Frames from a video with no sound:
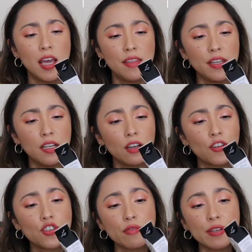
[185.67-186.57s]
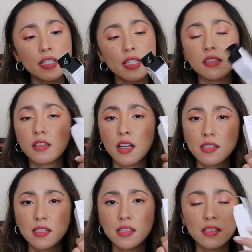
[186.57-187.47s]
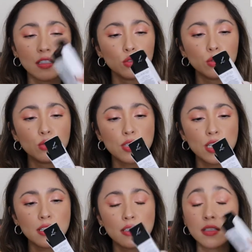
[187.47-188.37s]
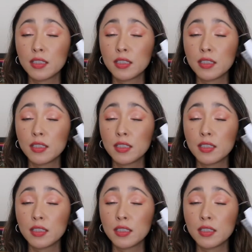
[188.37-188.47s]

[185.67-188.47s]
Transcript: the Luxuriously Lucent lucent